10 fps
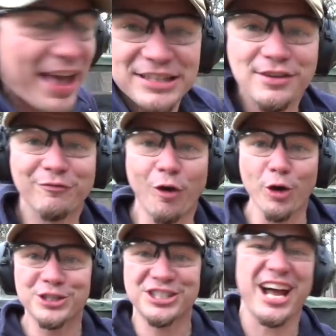That's in
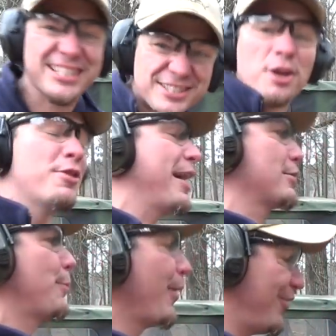four shots, too. That
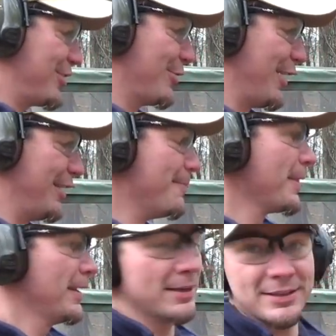was perfect run.
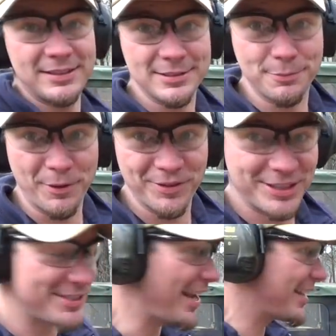At least as
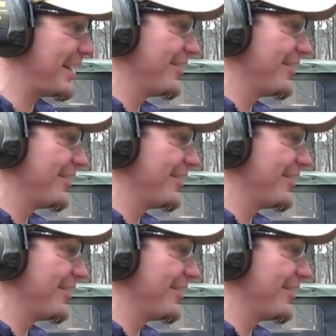perfect as I can